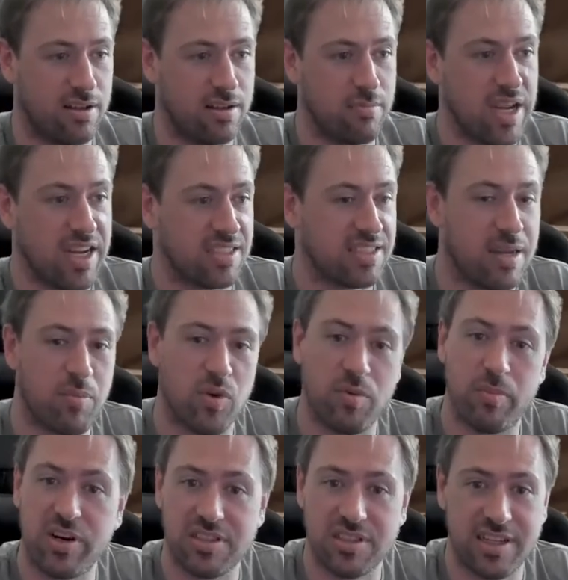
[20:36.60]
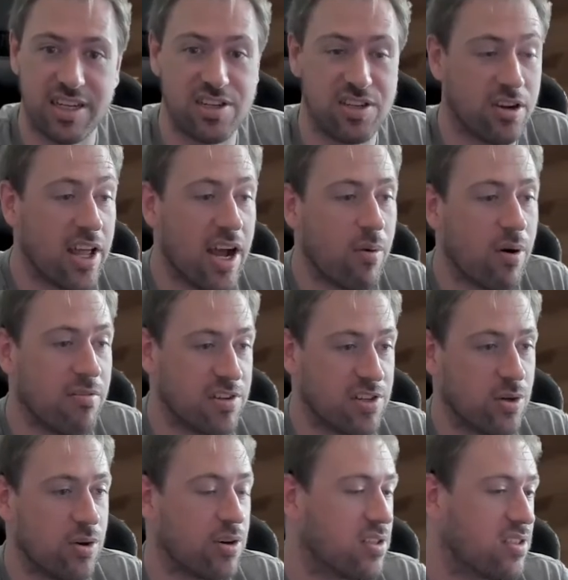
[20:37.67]
make a separate presentation on that one for
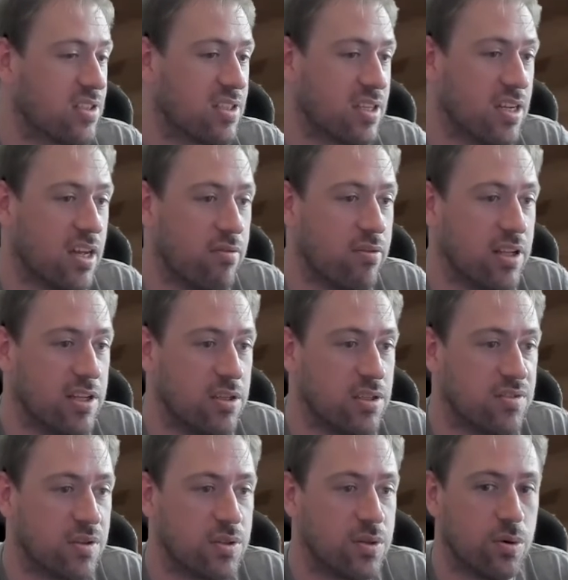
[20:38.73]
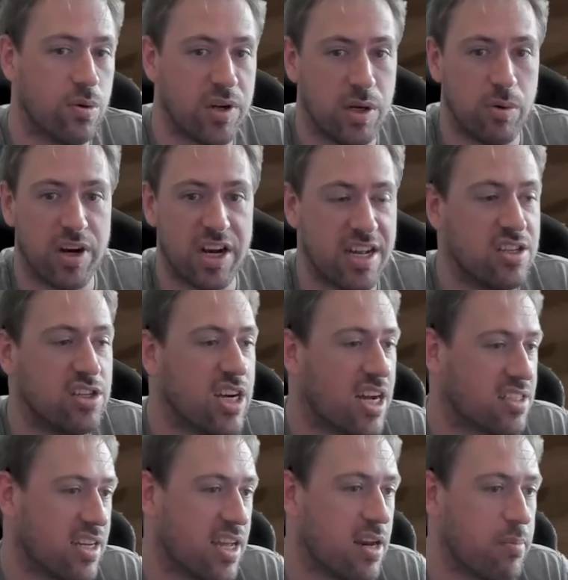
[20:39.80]
sure, because it's a really useful tool when you want to
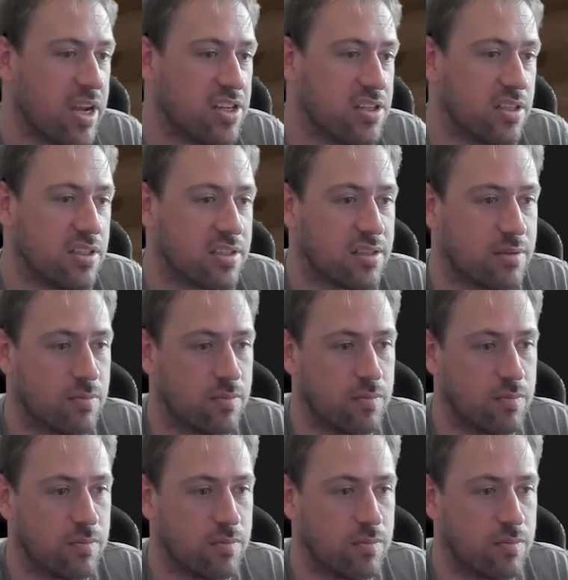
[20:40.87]
adjust animations.